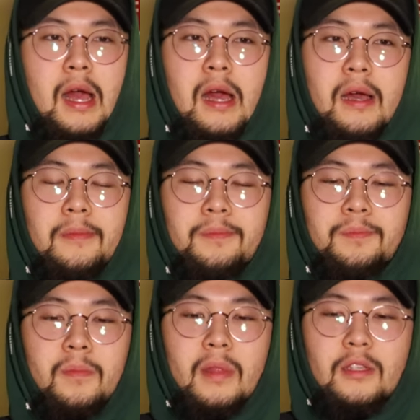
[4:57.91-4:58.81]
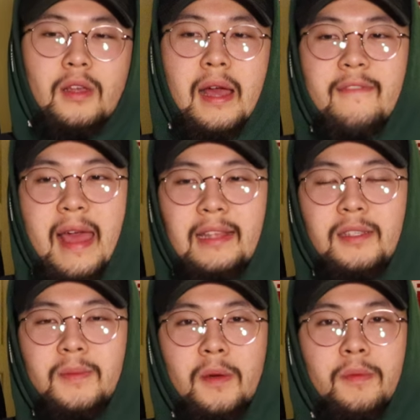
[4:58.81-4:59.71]
So I've
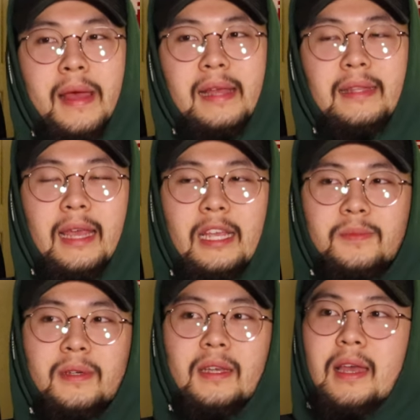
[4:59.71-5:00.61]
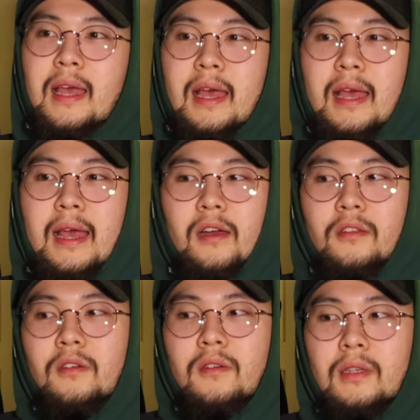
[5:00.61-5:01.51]
had some couple bad days, but I
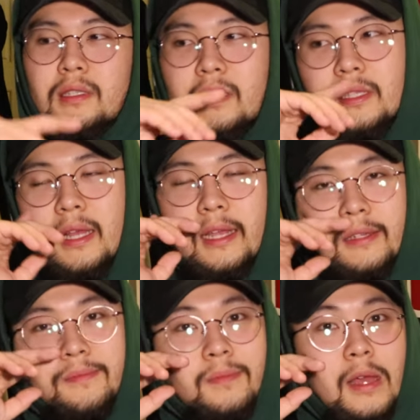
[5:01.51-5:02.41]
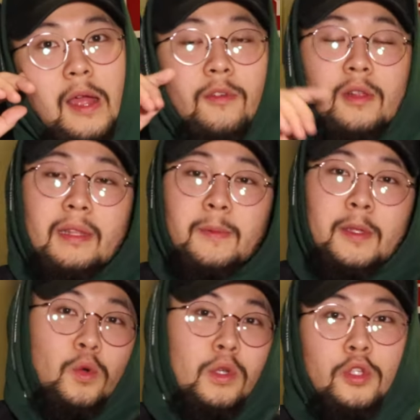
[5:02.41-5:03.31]
don't know. It's just like, I'm really about to
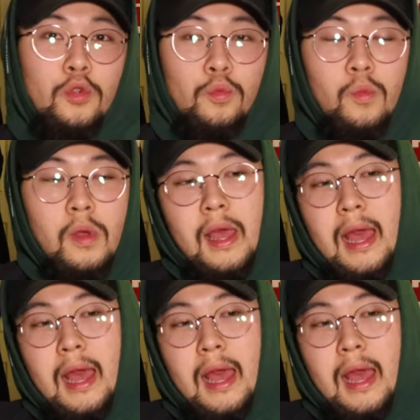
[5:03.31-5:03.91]
be 22.